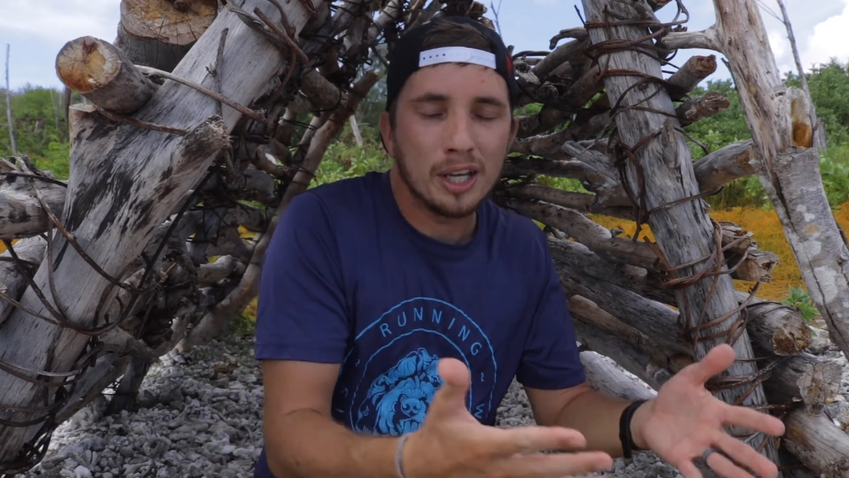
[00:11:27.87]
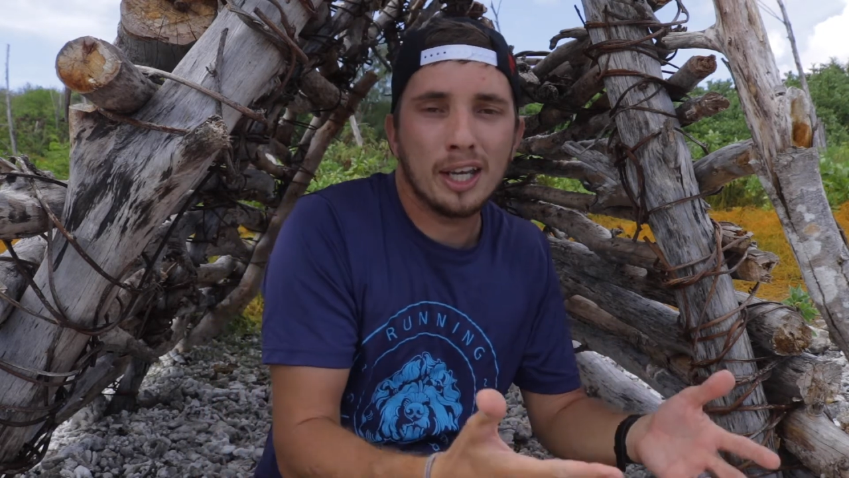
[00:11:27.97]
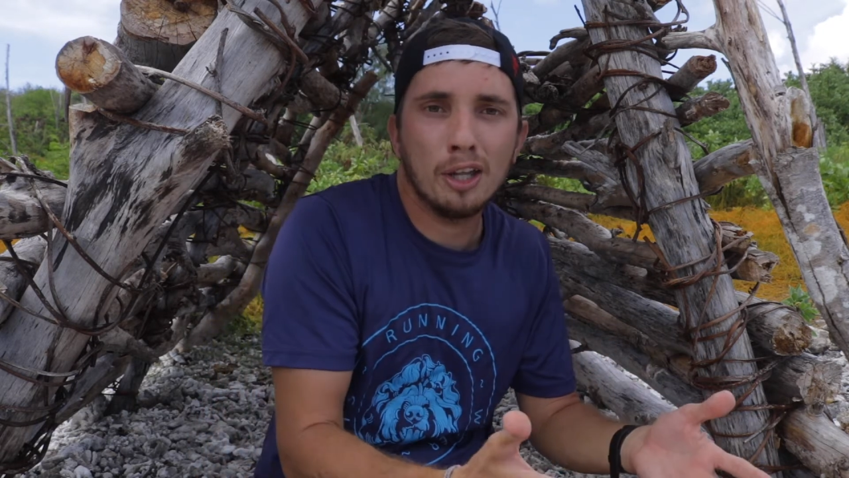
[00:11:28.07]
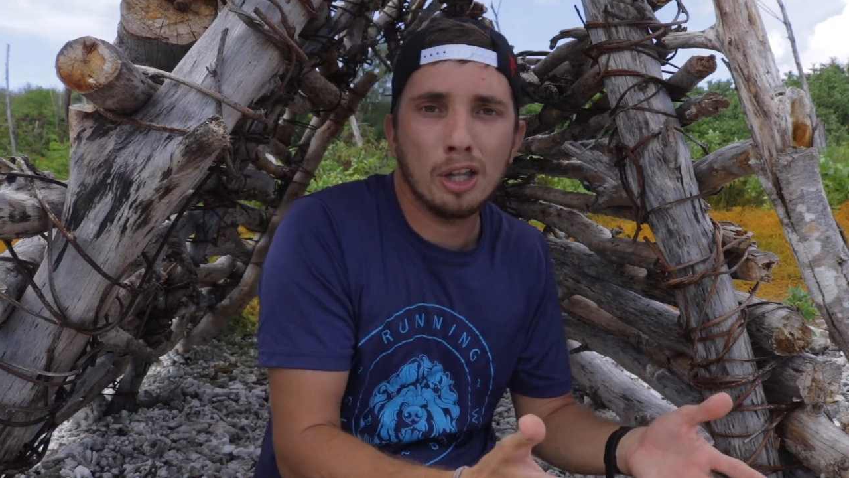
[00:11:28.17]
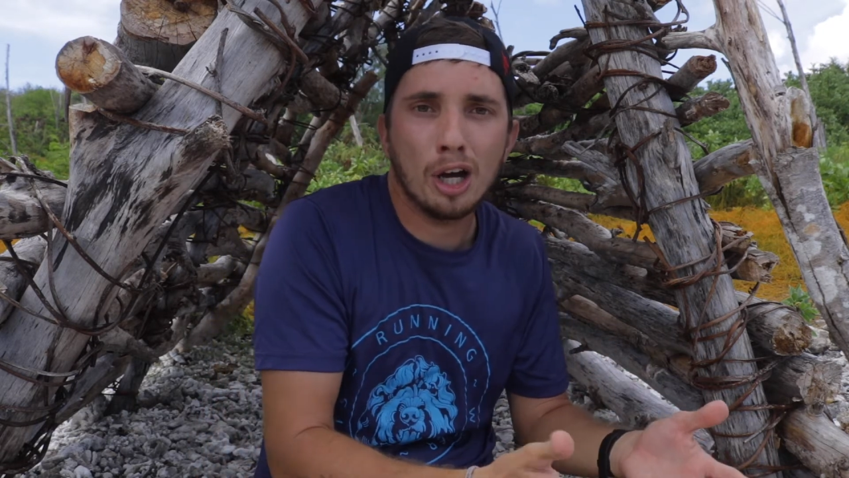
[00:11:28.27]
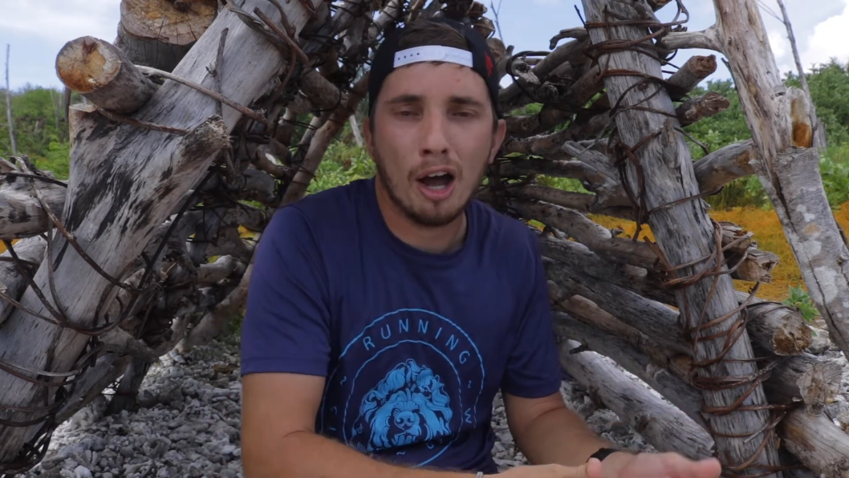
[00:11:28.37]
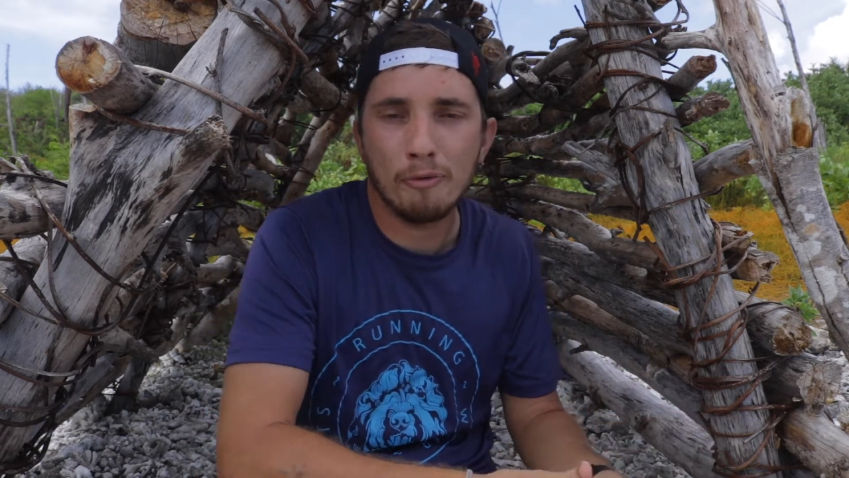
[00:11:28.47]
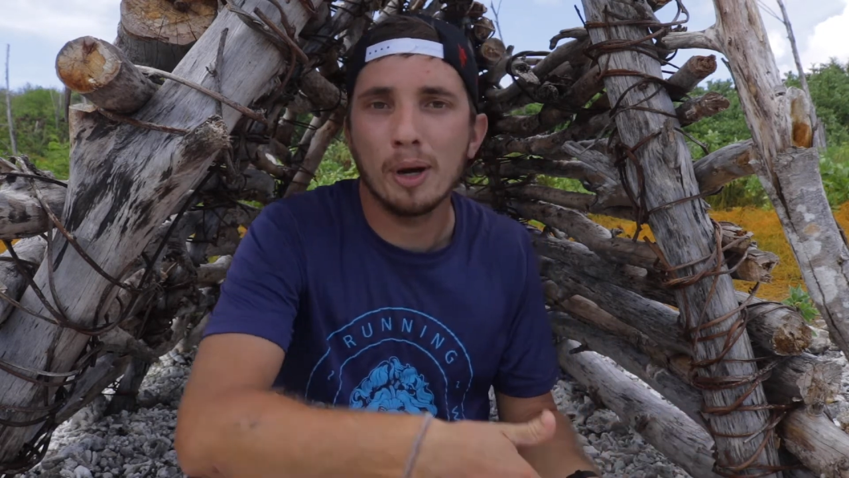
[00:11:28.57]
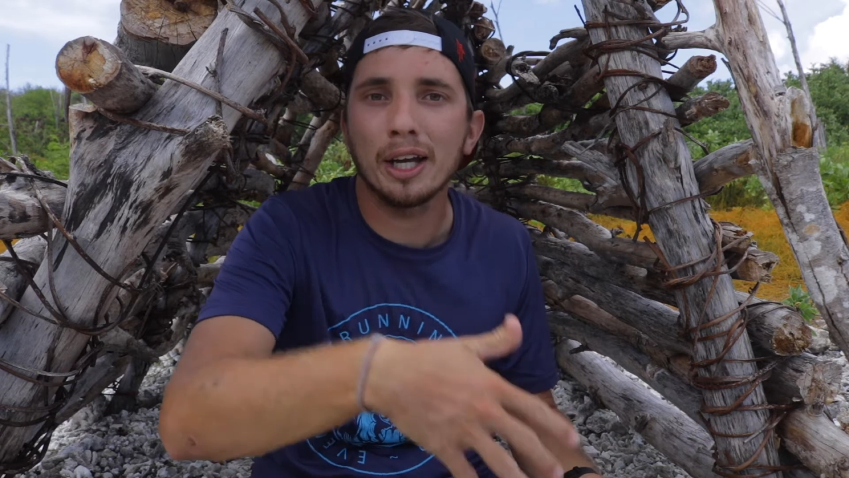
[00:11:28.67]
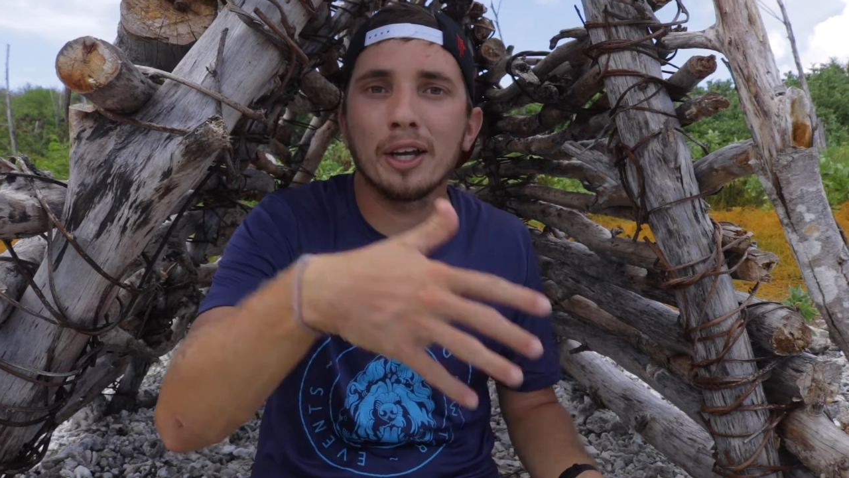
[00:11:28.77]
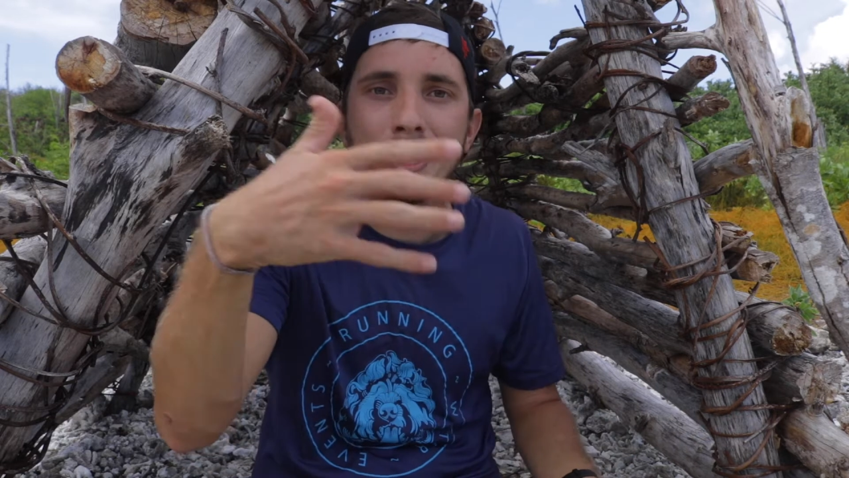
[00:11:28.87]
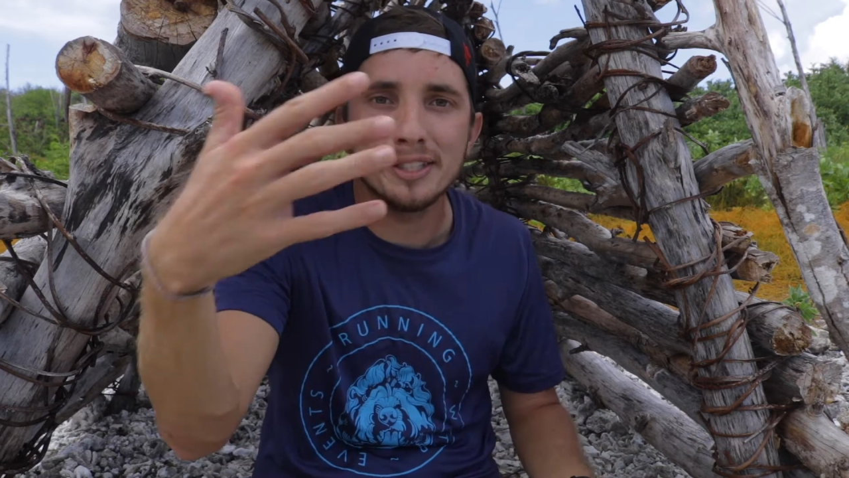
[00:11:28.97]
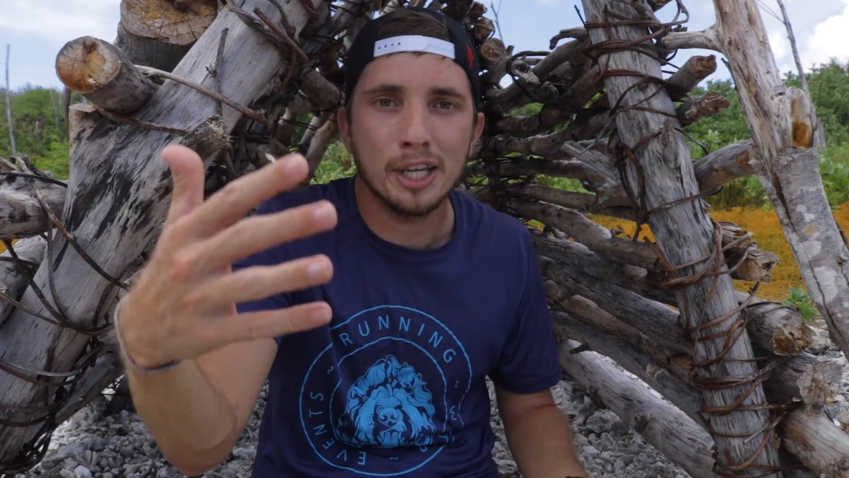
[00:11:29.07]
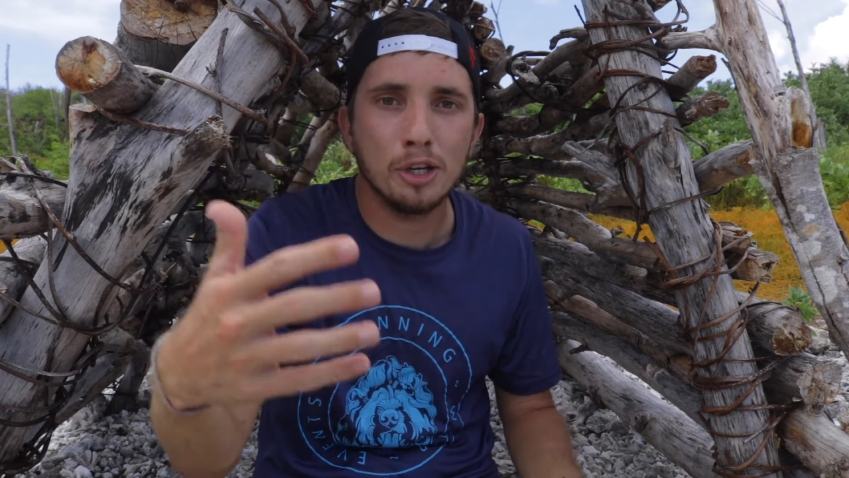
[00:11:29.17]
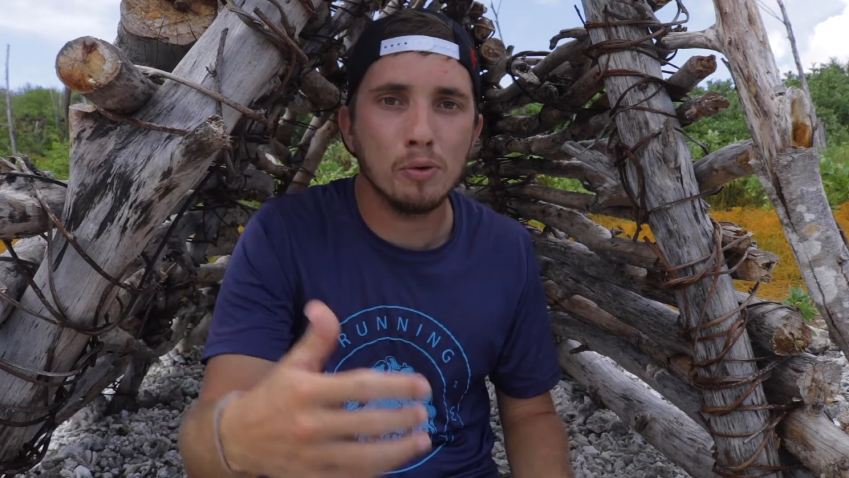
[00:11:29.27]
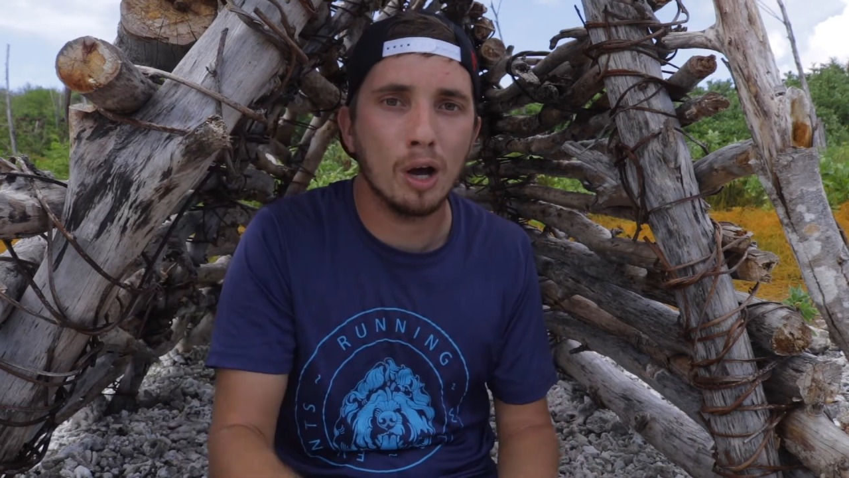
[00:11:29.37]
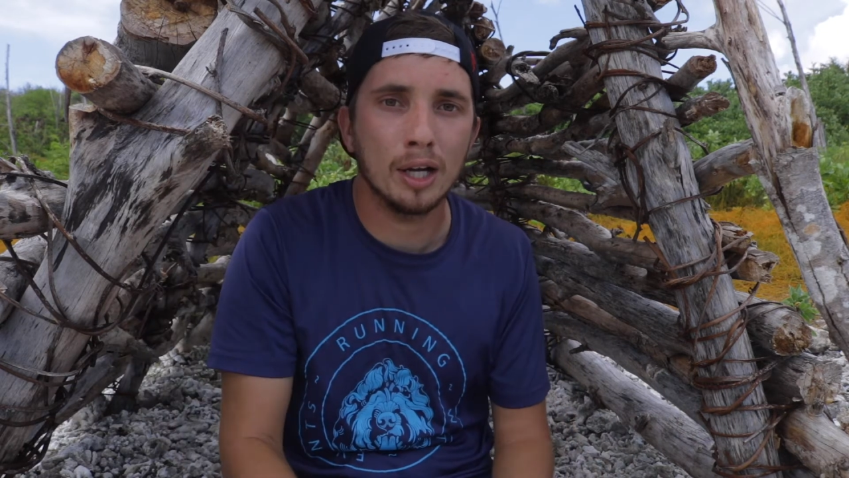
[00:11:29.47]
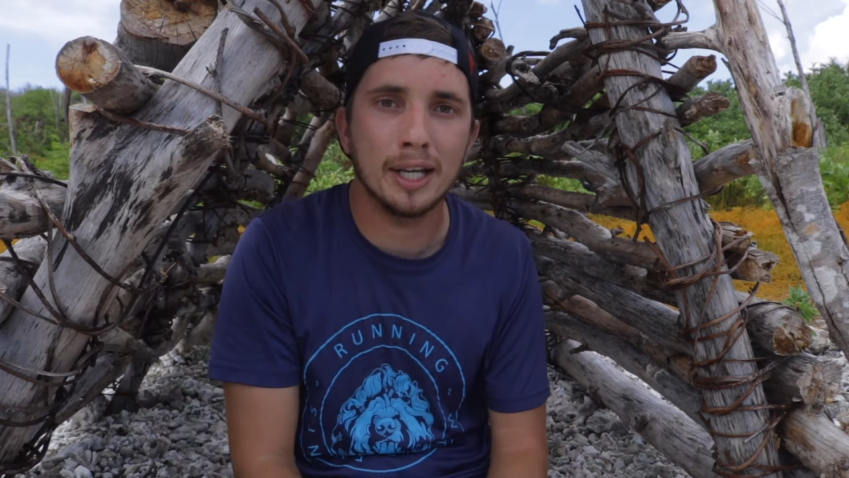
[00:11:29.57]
kill it off but continue on